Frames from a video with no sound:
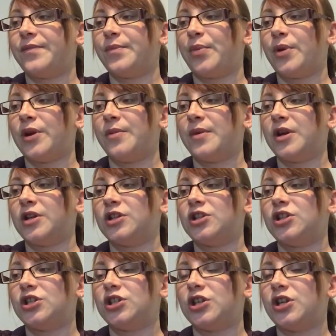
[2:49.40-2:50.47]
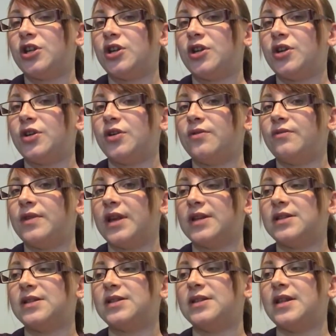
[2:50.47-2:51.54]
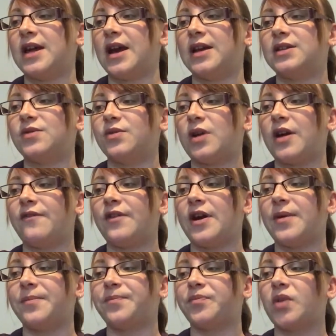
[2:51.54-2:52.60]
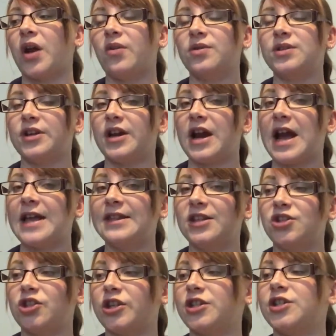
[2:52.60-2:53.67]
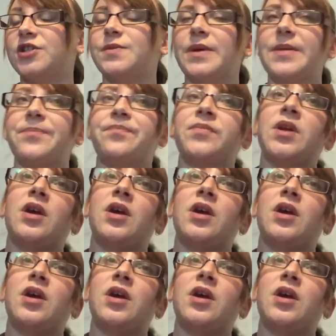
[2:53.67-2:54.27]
pretty much that's that. I had the stretch and sweep.